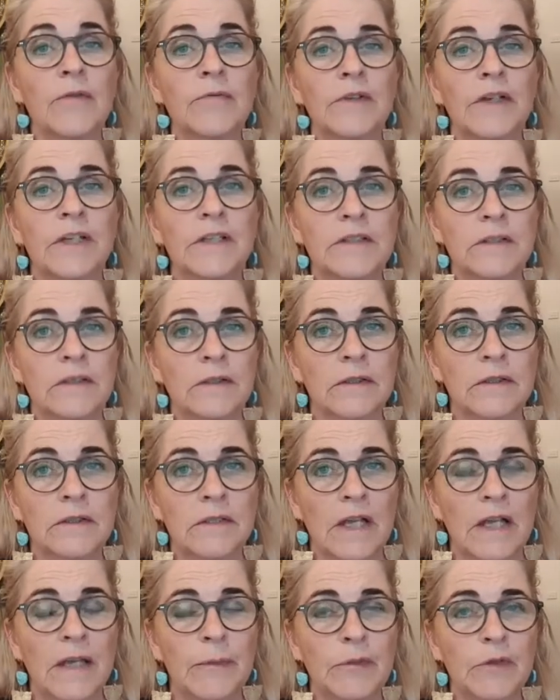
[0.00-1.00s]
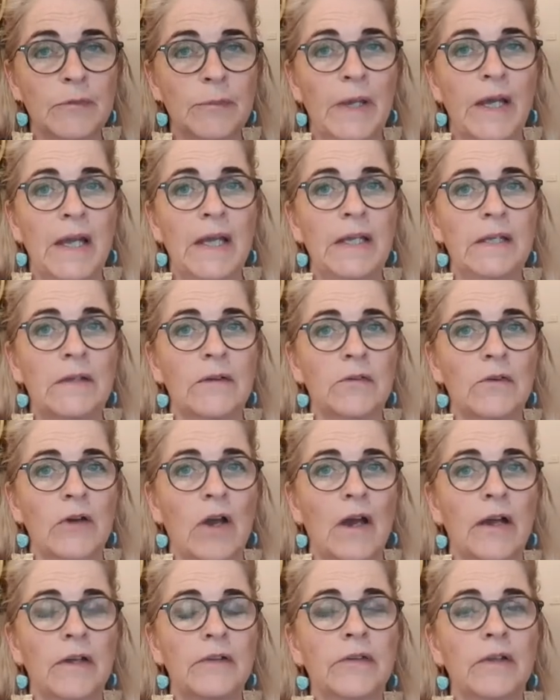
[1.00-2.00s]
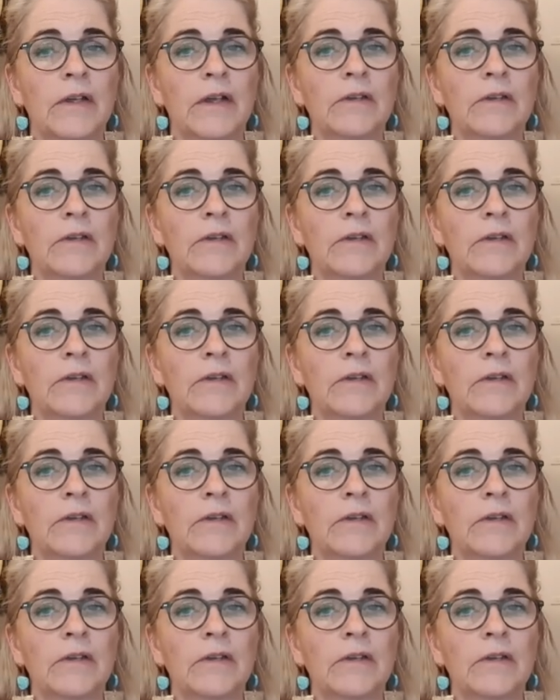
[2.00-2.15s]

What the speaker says: is the same as pain, right?